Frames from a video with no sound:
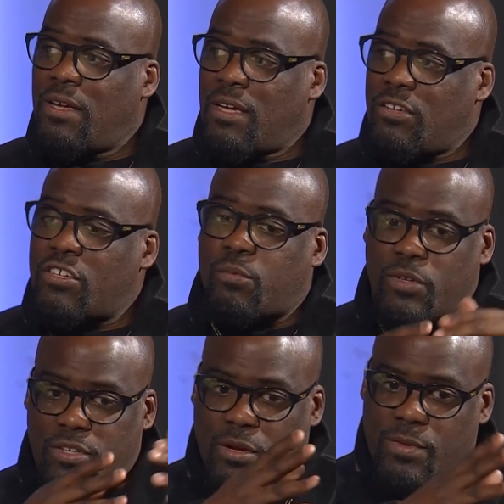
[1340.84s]
It just
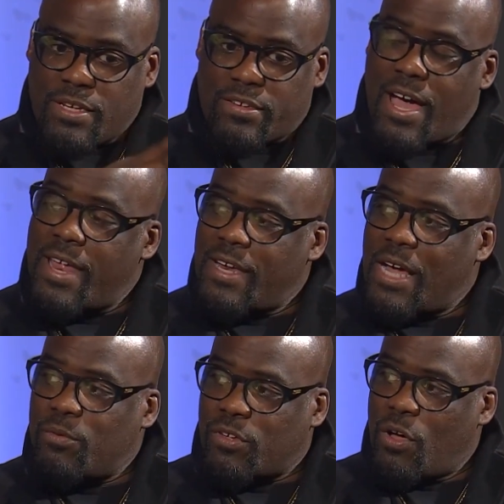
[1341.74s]
wasn't on the side that I
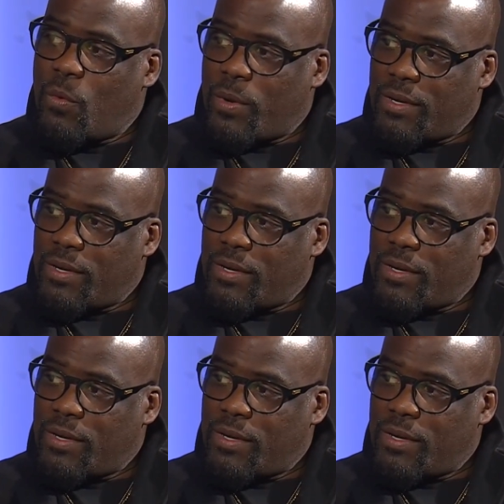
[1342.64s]
was going.